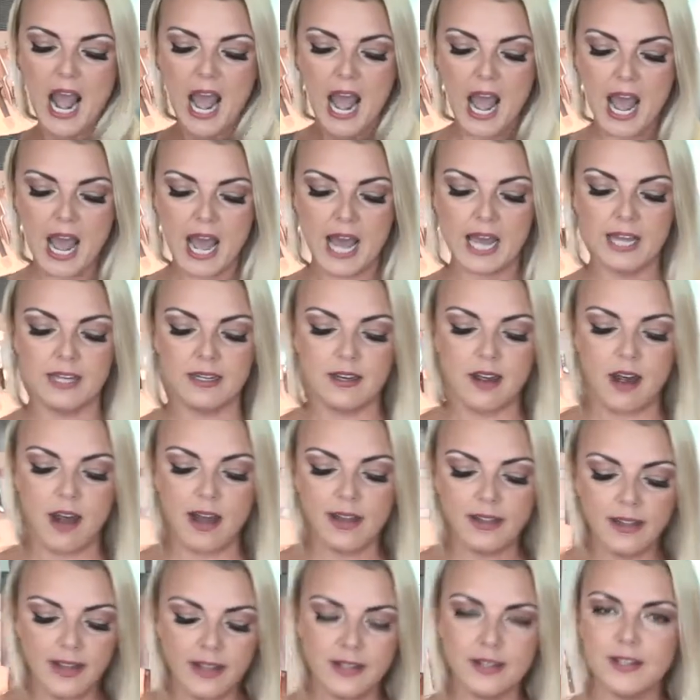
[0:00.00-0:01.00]
And
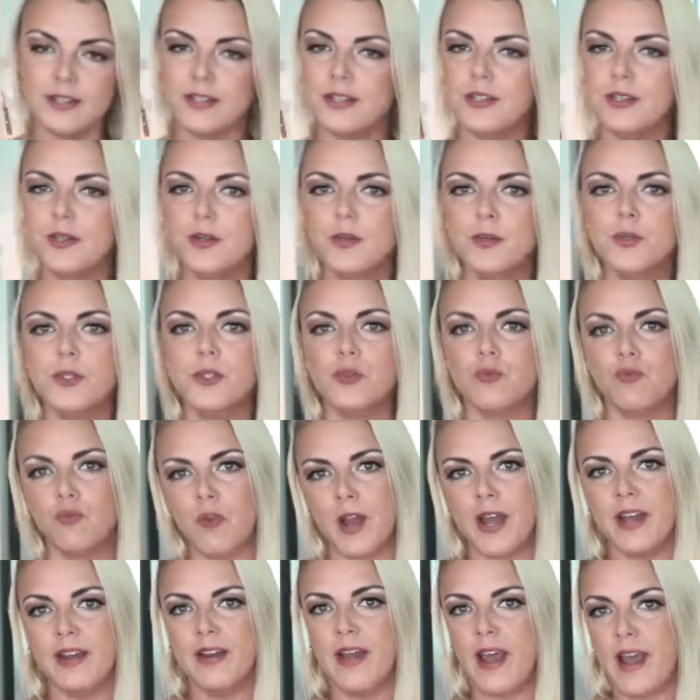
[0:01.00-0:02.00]
I like to use
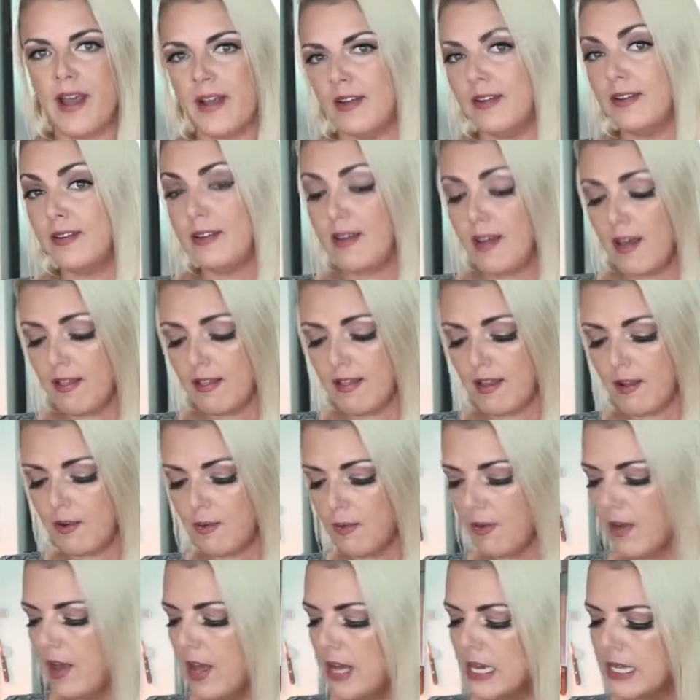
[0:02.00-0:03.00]
red and
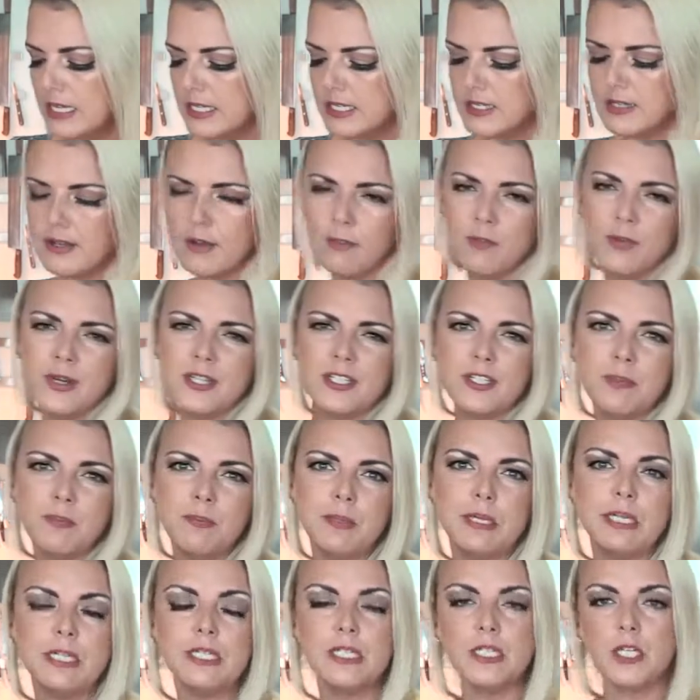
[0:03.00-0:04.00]
yellow. Some
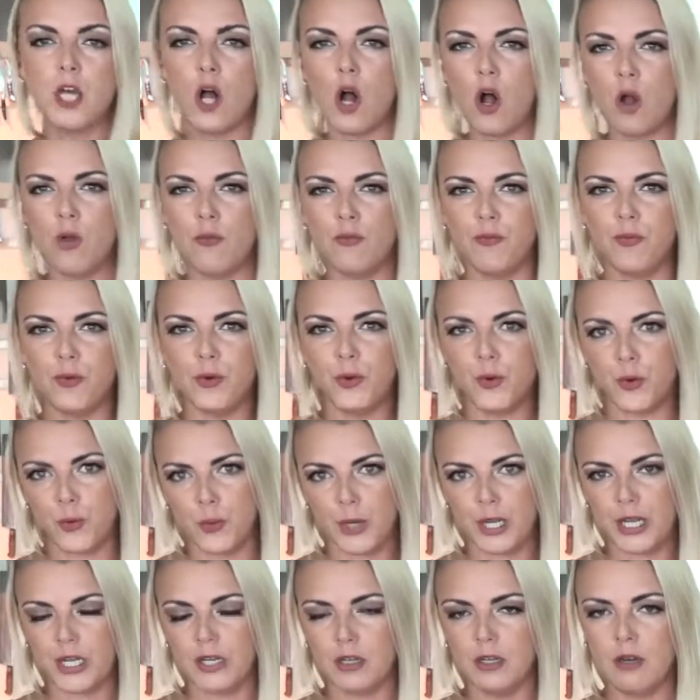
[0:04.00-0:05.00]
recipes call for
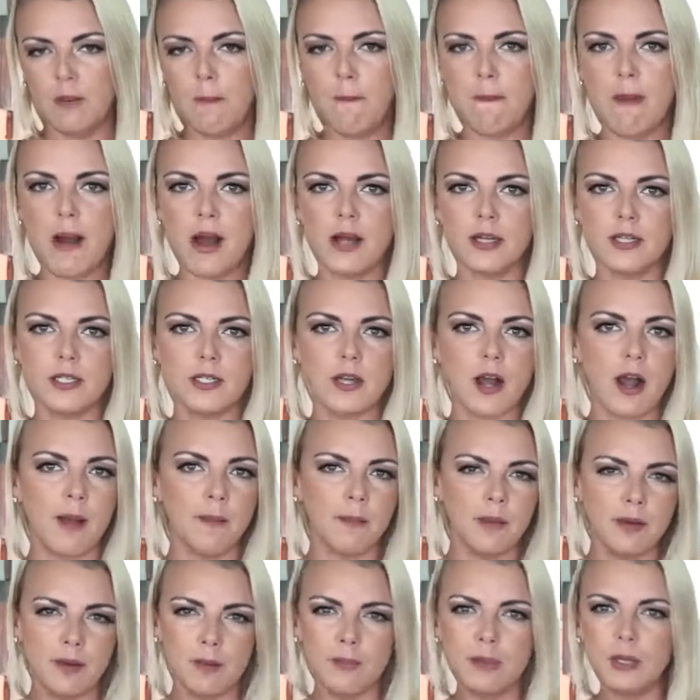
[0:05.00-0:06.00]
green, but
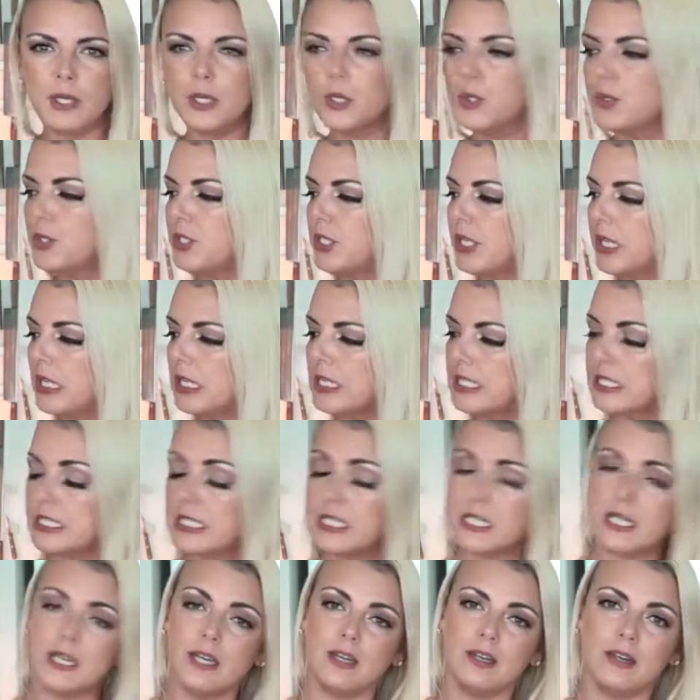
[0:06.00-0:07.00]
I'm gonna be using the
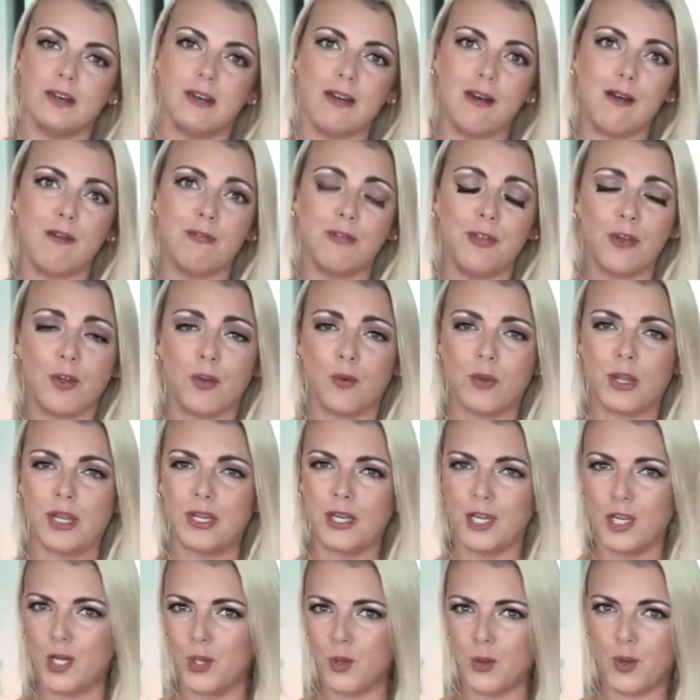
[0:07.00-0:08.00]
skin of the
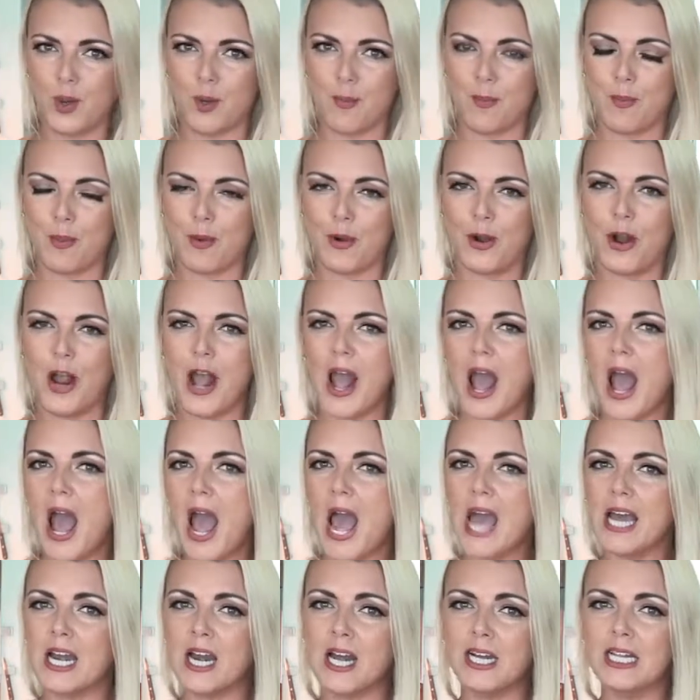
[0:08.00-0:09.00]
green cucumber.
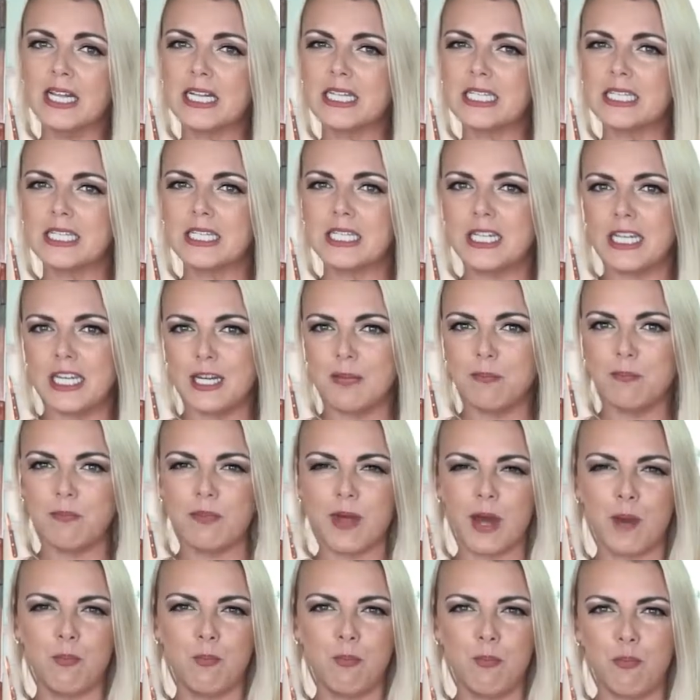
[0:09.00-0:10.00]
And I like to keep
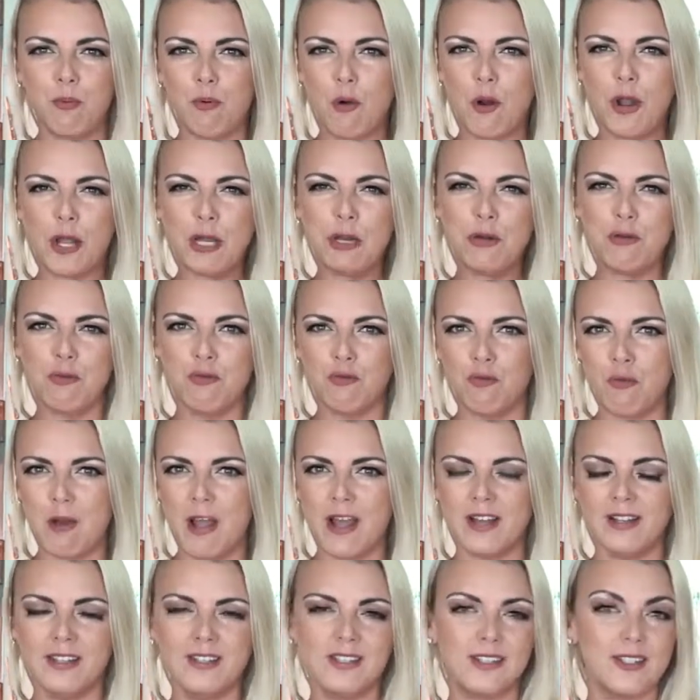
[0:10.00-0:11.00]
that bright
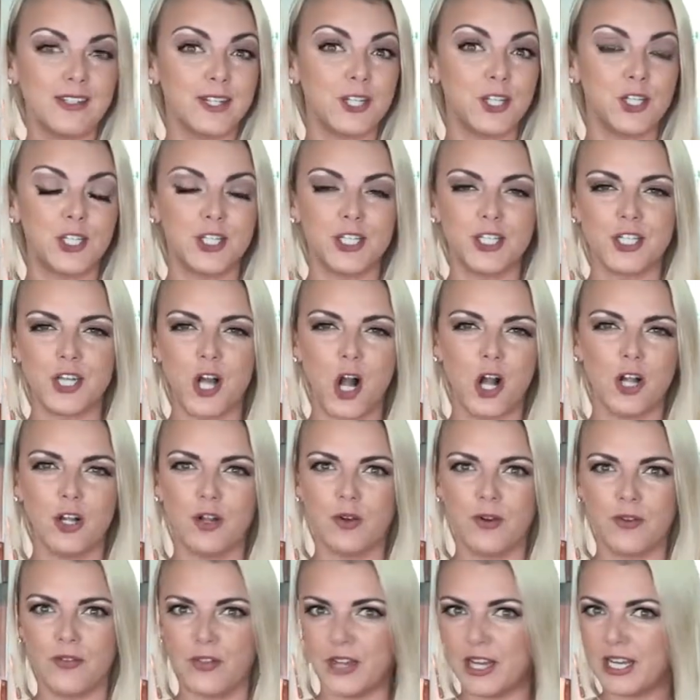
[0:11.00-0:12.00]
red, delicious
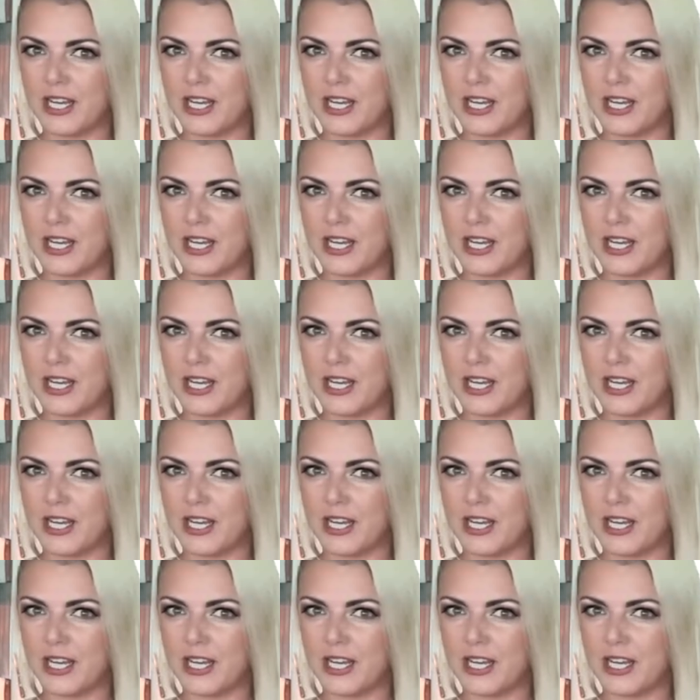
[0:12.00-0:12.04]
color of the